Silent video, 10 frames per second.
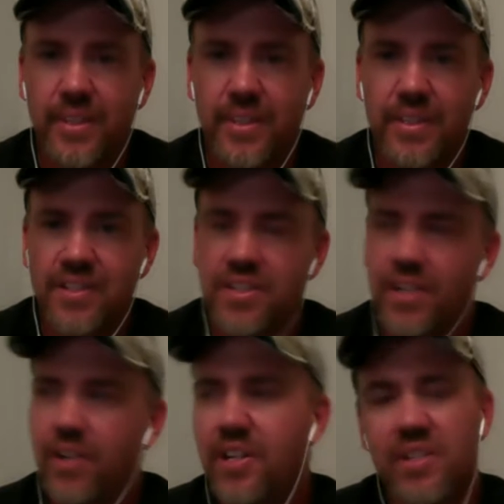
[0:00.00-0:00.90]

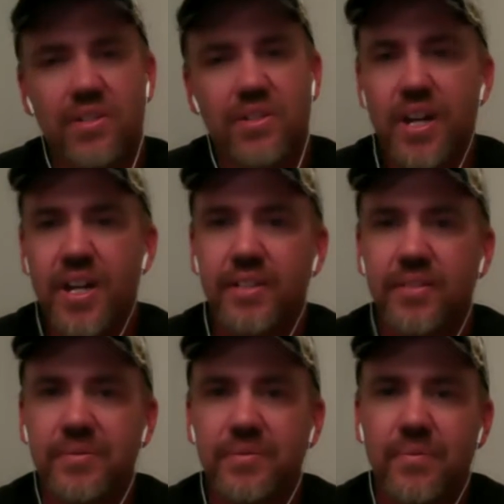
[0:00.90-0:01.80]
Serious is great,
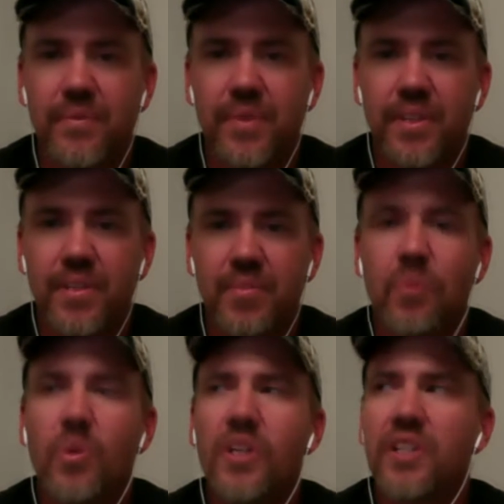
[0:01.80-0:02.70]
but
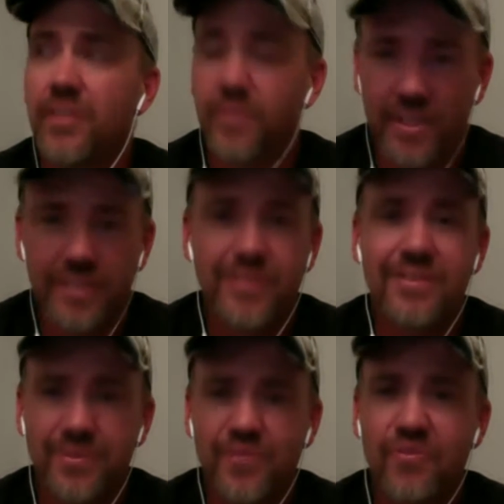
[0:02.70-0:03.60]
when you're
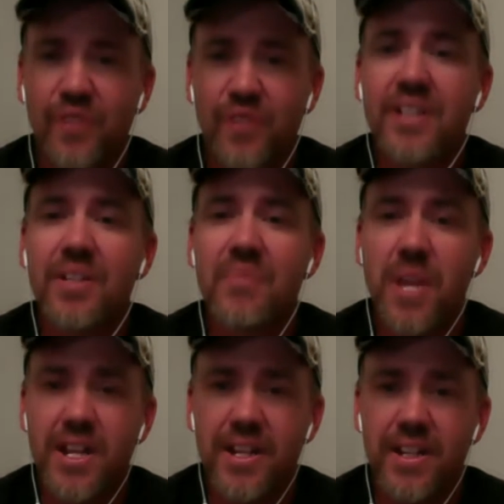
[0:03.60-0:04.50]
freaking
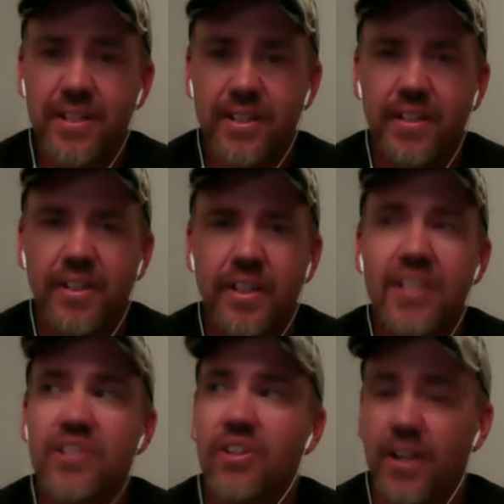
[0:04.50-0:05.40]
committed,
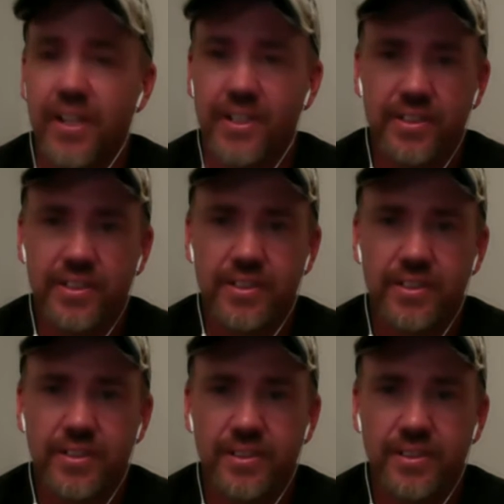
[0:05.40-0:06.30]
it's on.
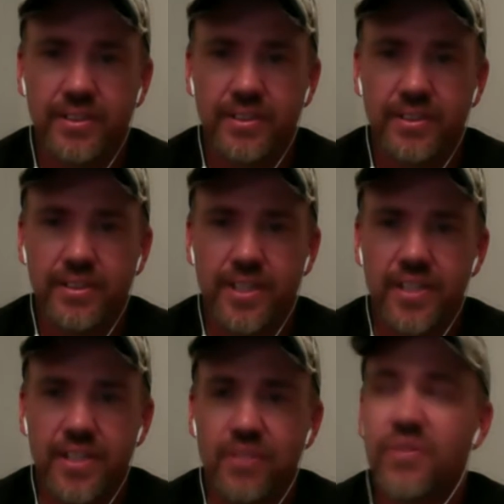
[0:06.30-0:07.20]
And
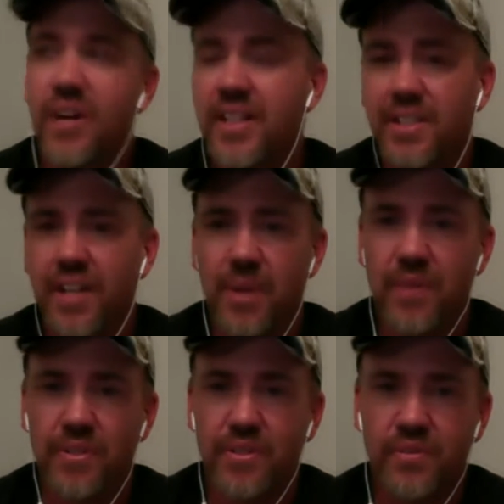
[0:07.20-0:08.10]
you find the time
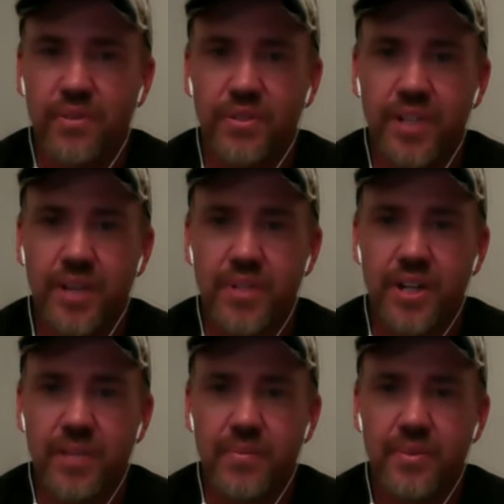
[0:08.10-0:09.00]
after the full-time
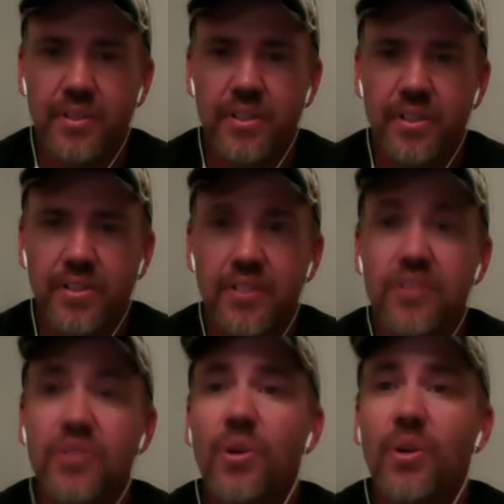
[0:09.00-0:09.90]
job to
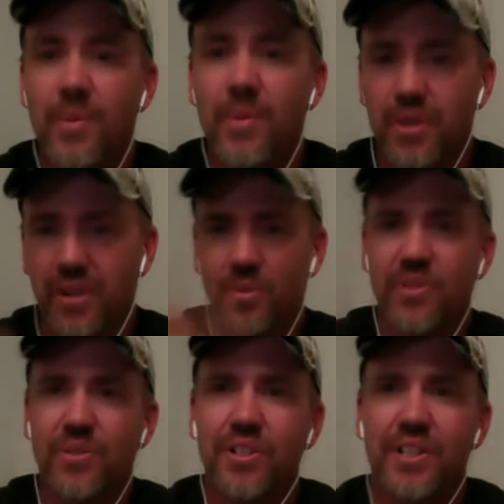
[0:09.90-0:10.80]
do a webinar like we're
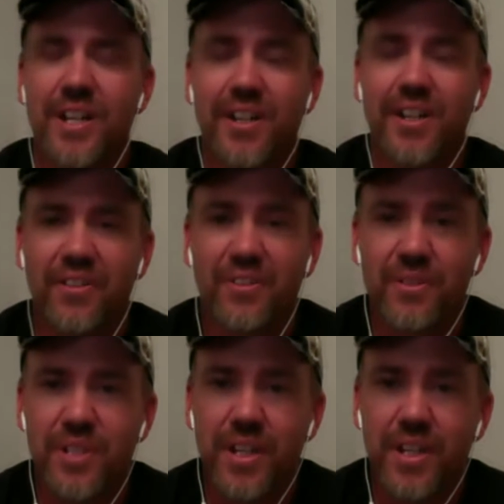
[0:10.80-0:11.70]
doing tonight on a
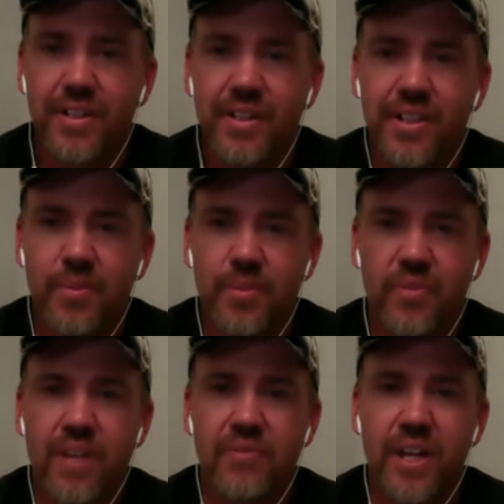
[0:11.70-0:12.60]
Thursday to
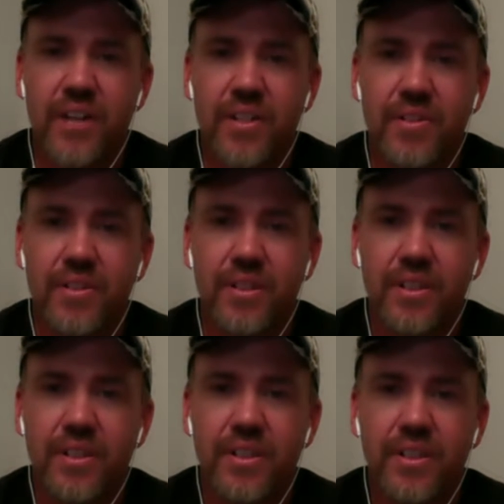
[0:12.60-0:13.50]
provide value.
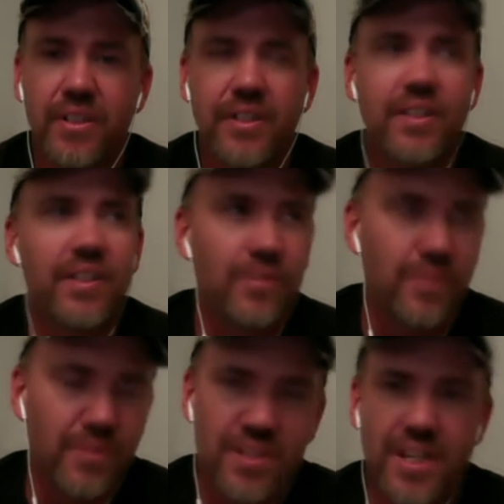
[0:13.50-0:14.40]
You
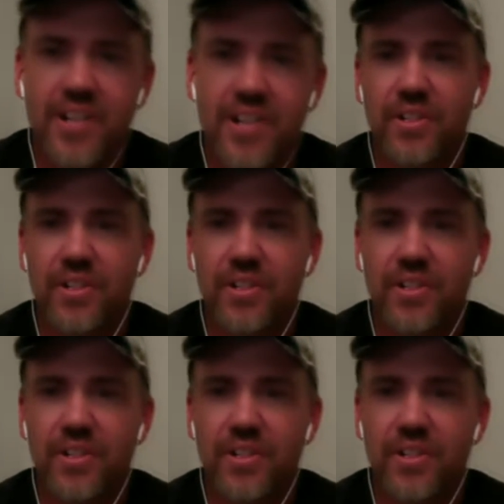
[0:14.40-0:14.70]
sit at your